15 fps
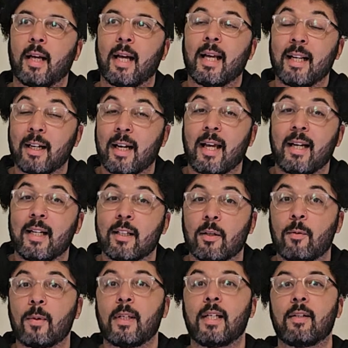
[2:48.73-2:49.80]
And again, it's
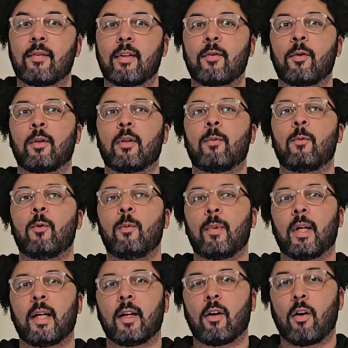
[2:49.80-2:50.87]
only if I've got the warm
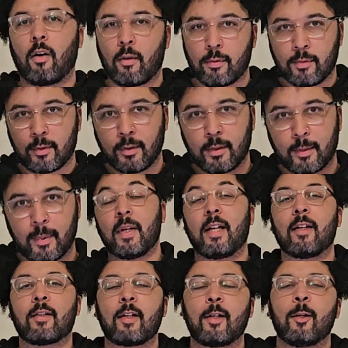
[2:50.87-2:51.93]
light off.
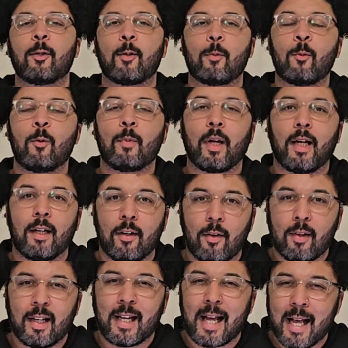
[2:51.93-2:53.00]
Because I use the warm light a
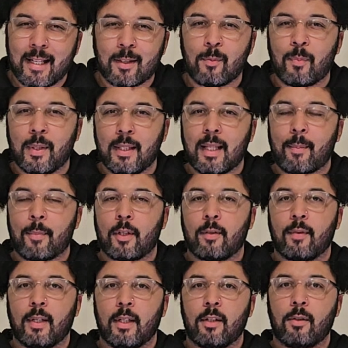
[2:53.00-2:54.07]
lot, it hasn't been that much
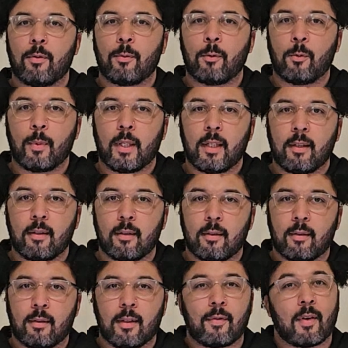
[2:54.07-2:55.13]
of an issue for me,
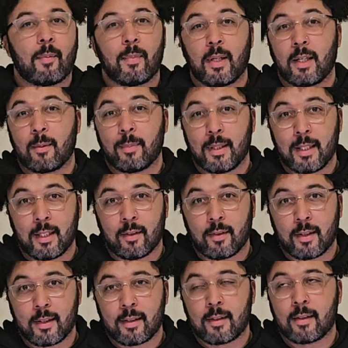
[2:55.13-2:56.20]
if I'm being completely
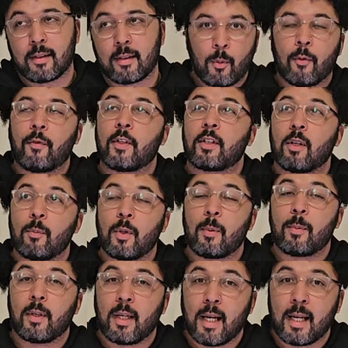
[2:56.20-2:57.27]
honest. But for some
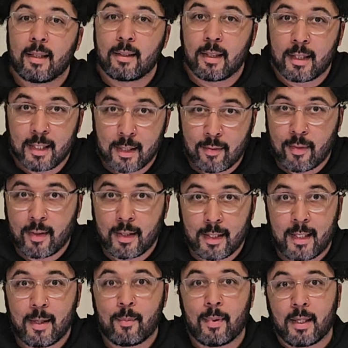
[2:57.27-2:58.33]
people, it has
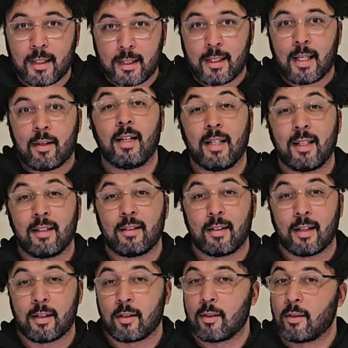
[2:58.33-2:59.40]
significantly impacted their read-in
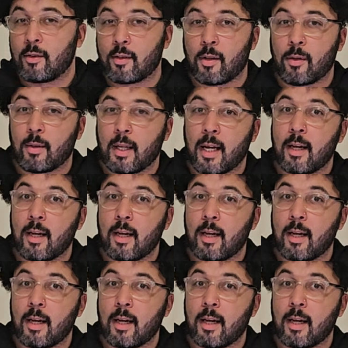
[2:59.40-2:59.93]
sessions, so